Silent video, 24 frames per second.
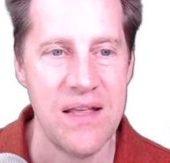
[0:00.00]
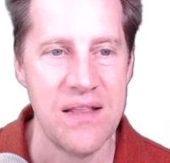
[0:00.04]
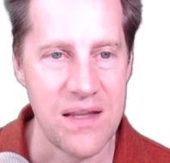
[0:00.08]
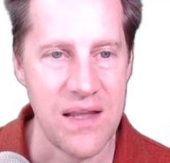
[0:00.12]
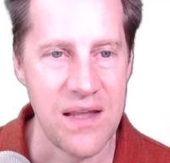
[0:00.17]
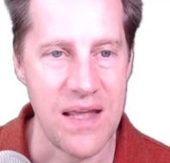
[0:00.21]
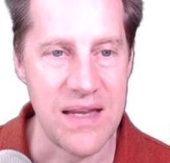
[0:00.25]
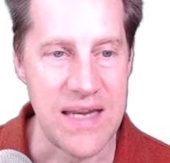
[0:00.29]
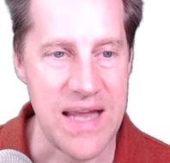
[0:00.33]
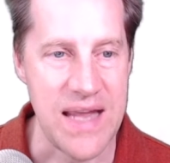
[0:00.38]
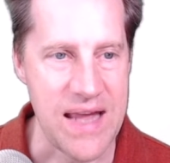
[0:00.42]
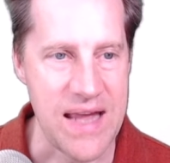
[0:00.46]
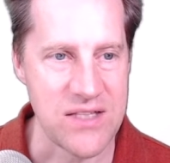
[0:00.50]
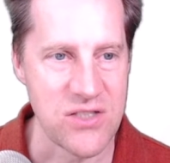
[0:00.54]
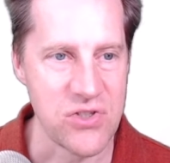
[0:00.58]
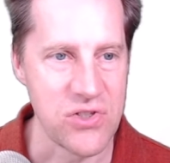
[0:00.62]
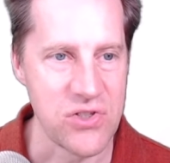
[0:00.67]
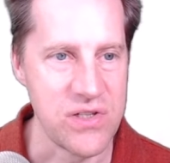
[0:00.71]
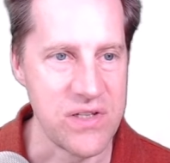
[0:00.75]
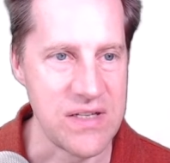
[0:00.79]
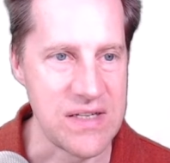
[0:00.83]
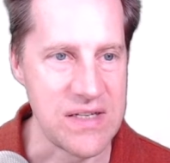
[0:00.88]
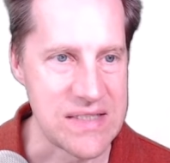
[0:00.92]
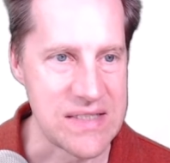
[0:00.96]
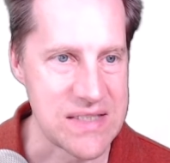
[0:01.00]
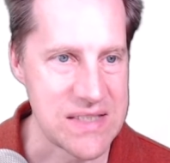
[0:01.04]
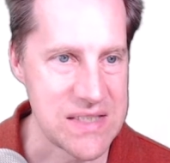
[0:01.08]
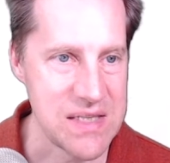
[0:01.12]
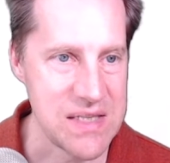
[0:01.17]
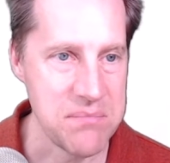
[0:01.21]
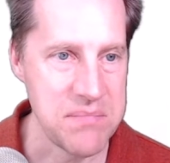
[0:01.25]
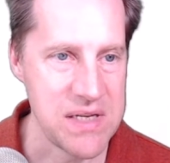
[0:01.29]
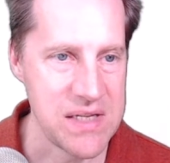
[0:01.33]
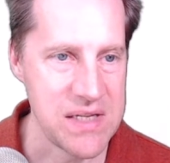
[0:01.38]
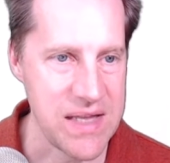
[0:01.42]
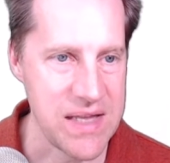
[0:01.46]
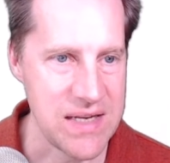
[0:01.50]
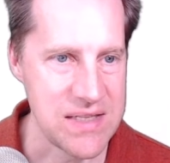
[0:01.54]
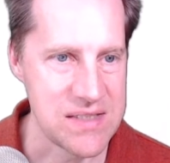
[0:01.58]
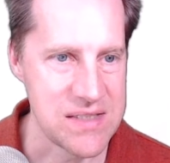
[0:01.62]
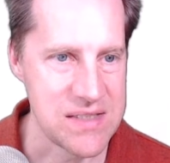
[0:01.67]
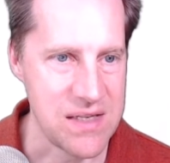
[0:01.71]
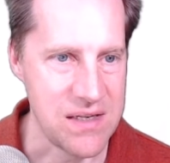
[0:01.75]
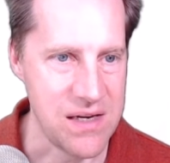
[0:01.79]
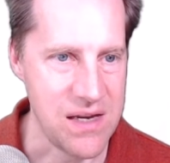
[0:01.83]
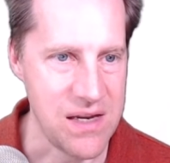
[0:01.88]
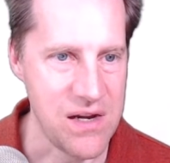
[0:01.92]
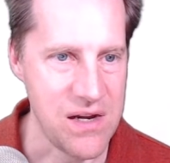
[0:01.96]
And he actually simulates
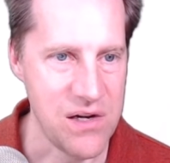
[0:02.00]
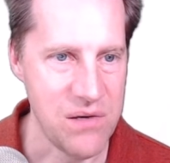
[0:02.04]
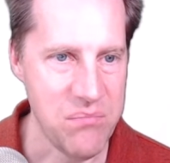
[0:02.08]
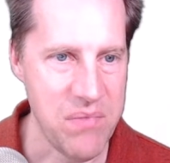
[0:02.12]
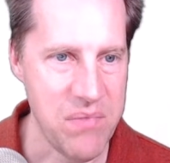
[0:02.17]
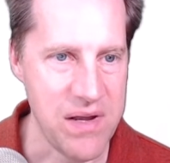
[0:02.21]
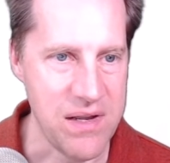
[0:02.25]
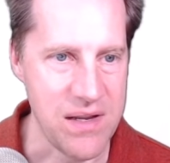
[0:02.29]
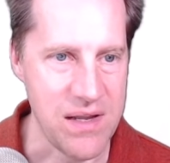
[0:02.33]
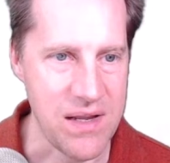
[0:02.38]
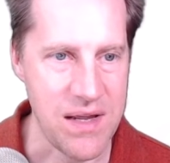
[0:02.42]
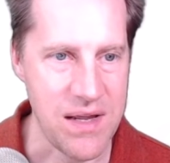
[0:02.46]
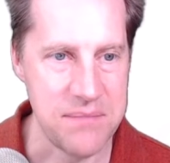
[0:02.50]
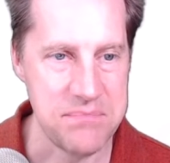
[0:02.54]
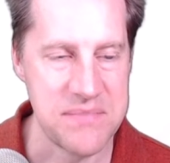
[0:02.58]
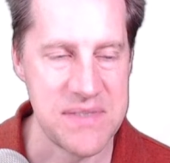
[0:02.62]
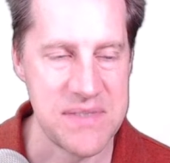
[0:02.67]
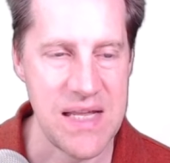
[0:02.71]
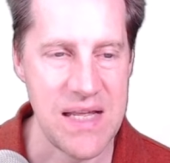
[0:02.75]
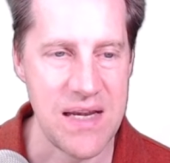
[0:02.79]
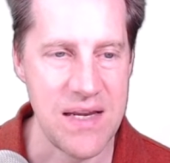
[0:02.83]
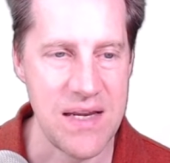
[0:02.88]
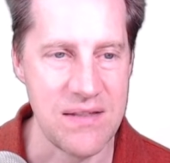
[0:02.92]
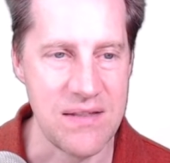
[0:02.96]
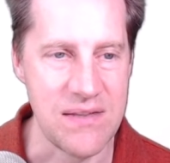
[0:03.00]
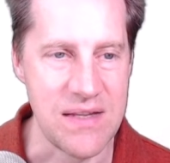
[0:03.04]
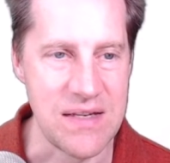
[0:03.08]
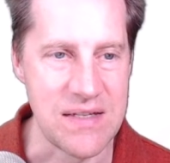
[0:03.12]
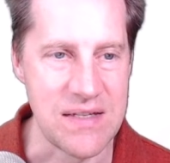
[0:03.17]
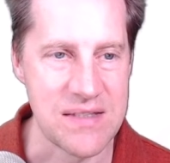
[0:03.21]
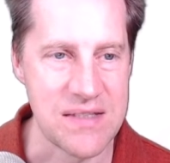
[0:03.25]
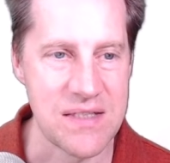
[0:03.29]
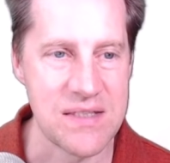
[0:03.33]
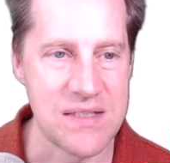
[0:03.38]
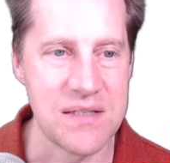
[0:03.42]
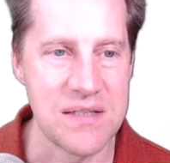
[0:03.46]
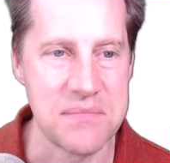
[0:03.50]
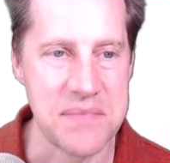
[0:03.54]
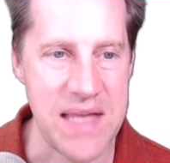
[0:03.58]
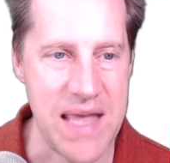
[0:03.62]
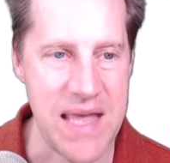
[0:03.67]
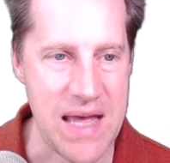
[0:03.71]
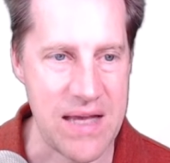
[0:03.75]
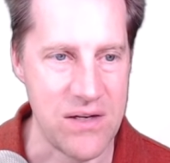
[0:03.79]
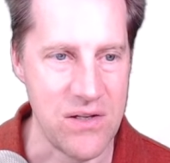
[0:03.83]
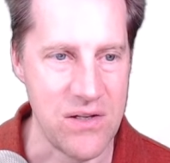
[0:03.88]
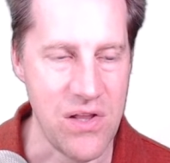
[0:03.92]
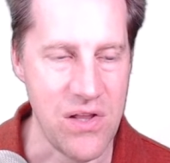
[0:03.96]
it here by updating the system
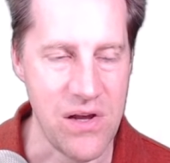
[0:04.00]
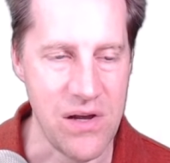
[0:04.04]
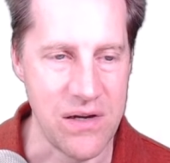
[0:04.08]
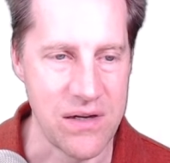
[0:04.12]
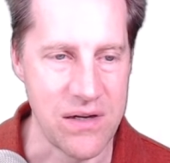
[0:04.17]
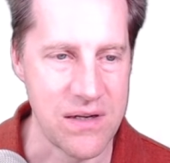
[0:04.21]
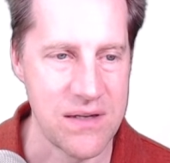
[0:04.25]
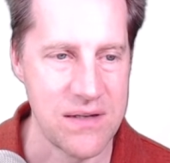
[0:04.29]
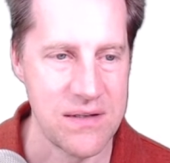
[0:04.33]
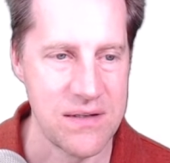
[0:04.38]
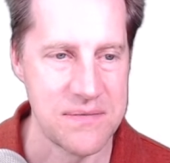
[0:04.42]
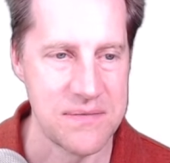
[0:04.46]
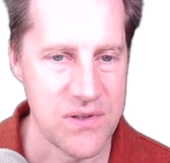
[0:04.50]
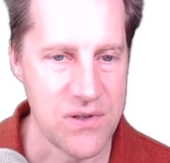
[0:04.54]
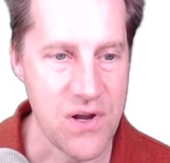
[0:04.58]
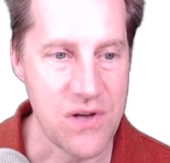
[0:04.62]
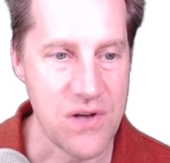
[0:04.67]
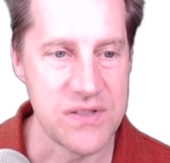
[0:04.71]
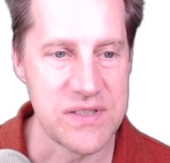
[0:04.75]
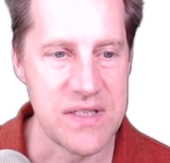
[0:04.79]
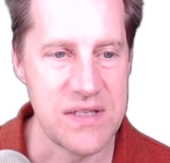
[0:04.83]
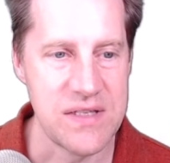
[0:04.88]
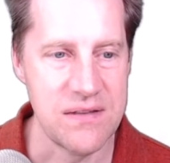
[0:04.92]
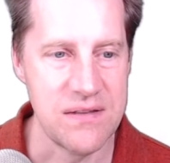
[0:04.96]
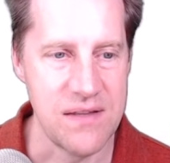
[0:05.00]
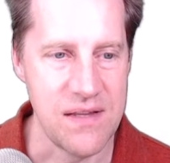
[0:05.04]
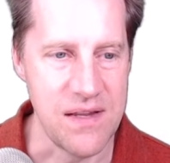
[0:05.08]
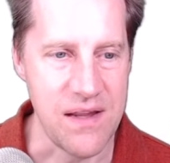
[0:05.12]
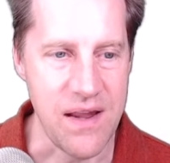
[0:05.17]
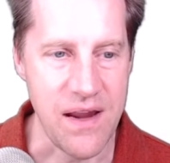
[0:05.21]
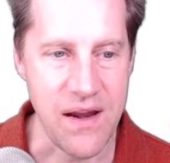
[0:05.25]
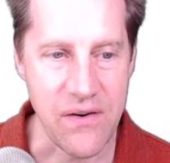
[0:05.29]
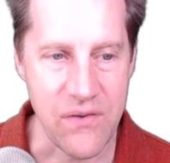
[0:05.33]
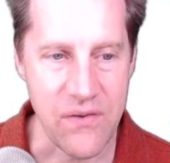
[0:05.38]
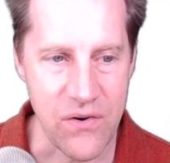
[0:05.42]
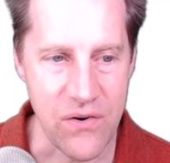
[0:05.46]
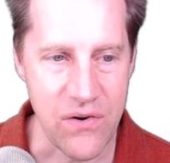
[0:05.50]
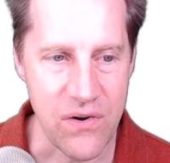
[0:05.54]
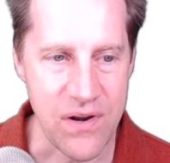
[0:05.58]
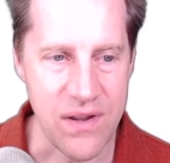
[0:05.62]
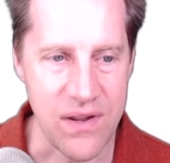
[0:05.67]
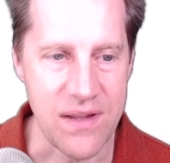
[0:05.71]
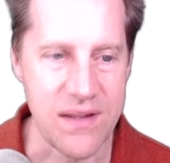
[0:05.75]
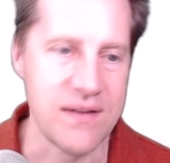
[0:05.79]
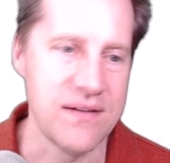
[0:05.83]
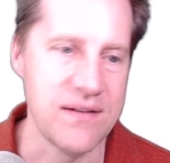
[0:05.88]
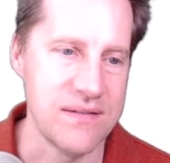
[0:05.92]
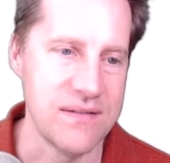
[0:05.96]
catalog, causing the error
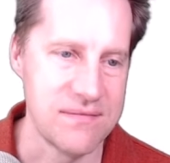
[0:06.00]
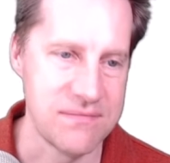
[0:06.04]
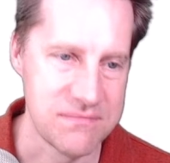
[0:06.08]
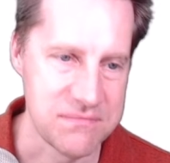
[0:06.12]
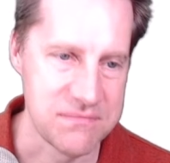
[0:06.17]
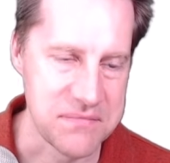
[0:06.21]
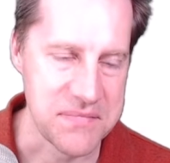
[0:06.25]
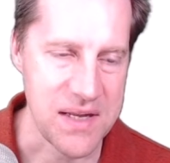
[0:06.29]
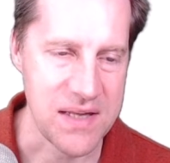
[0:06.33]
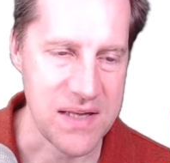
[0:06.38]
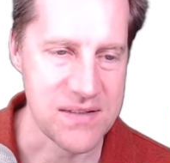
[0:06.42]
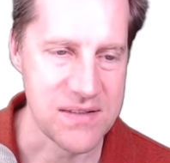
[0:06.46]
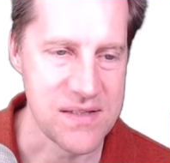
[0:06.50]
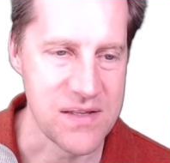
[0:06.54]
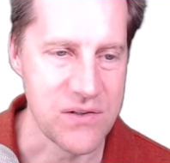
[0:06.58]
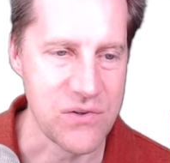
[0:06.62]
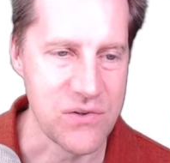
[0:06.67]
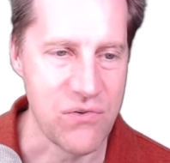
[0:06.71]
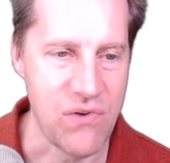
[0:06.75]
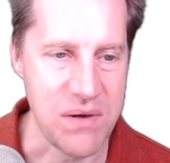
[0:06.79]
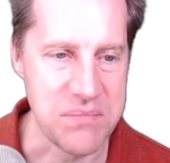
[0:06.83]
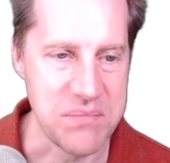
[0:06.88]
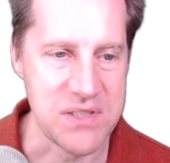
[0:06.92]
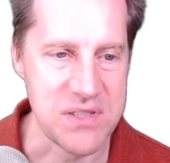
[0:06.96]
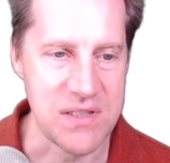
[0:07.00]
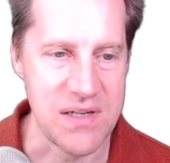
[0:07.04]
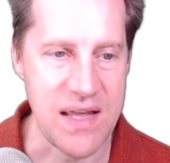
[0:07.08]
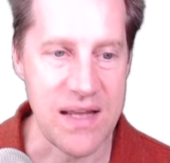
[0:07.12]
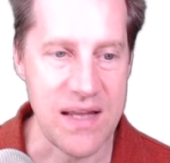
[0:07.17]
and hence the corruption.